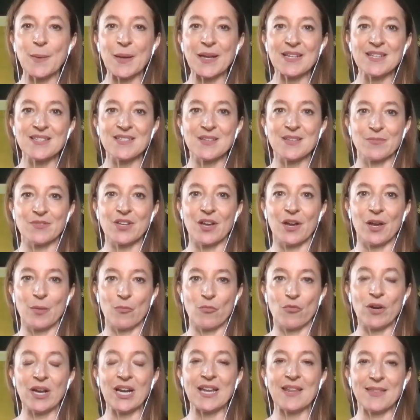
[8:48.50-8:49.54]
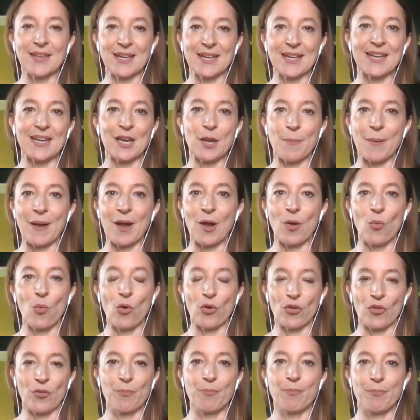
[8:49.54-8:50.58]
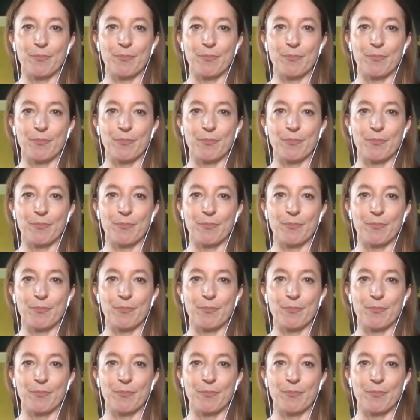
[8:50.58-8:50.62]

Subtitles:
need to spend some time really thinking about